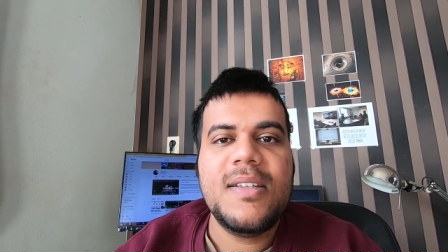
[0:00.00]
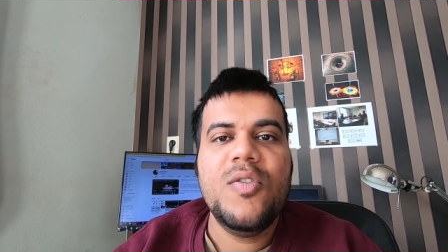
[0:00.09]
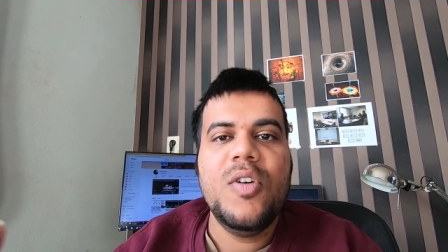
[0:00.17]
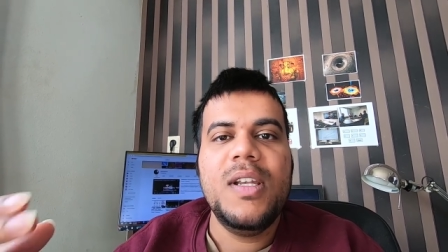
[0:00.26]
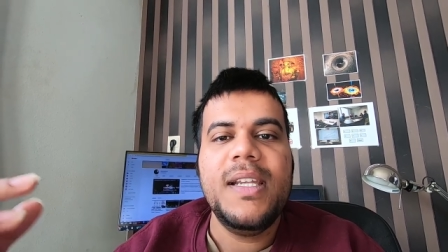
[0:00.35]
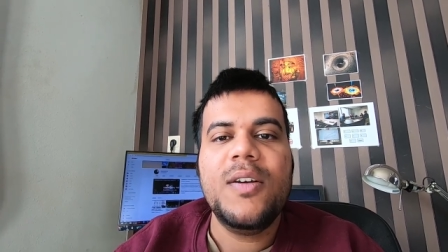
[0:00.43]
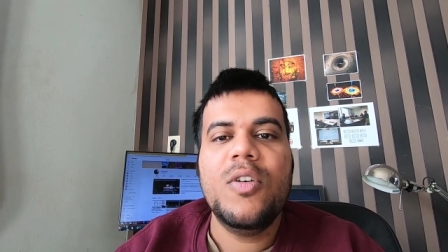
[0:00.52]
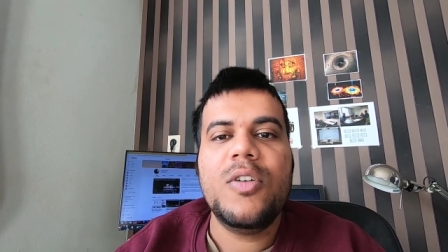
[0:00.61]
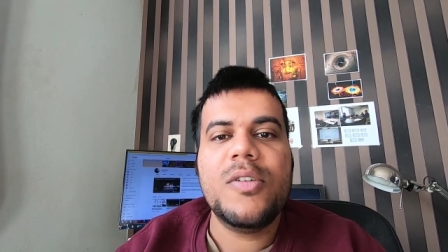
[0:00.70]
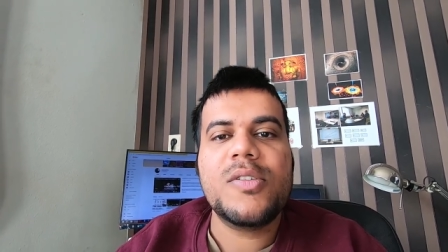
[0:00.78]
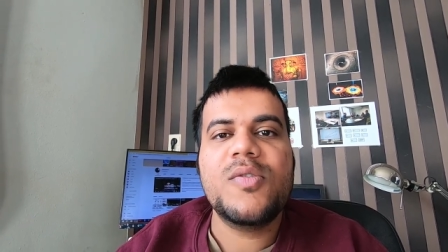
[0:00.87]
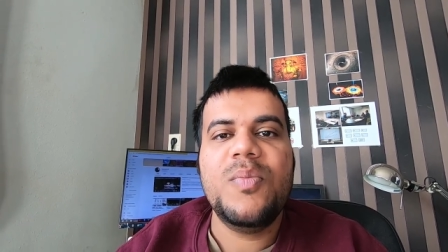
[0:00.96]
you only go
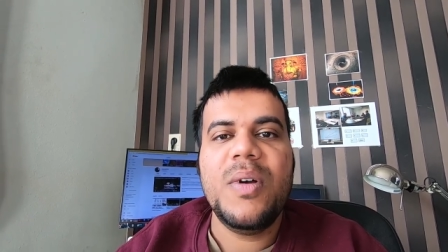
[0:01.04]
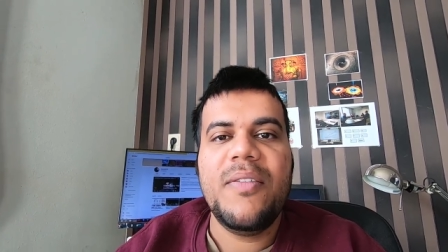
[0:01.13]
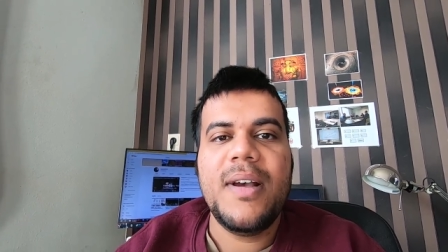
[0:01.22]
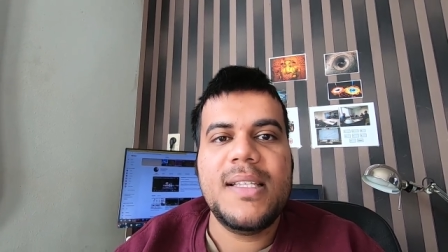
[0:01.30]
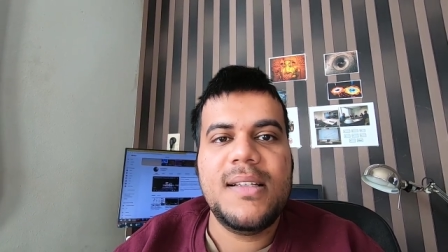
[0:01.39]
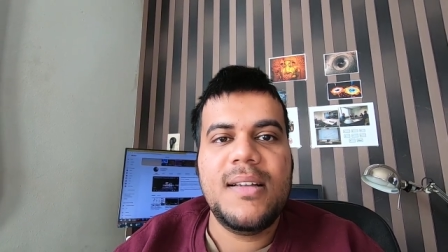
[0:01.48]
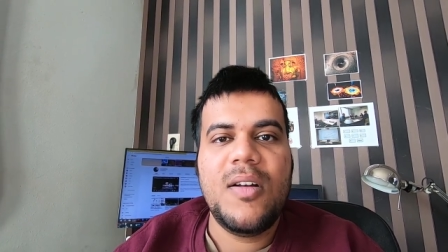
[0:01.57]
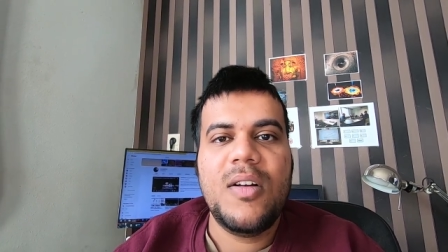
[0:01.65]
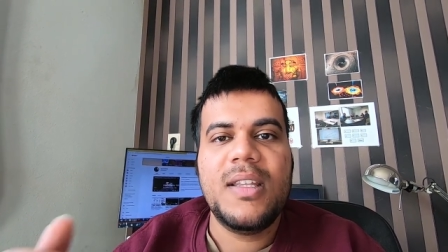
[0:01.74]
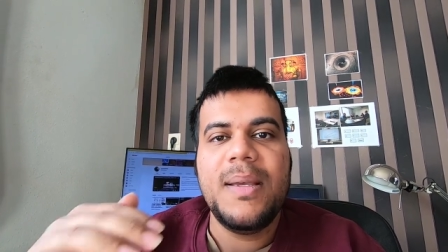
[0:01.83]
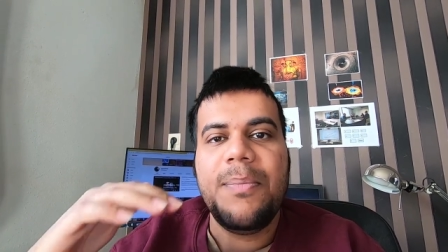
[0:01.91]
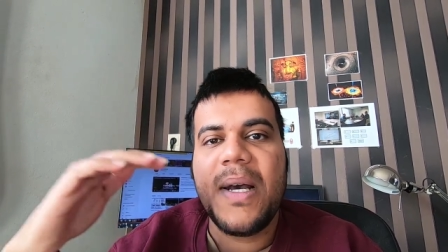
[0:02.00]
to your supervisor
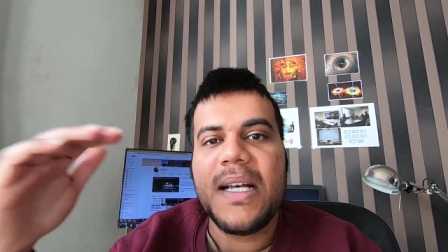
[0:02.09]
or they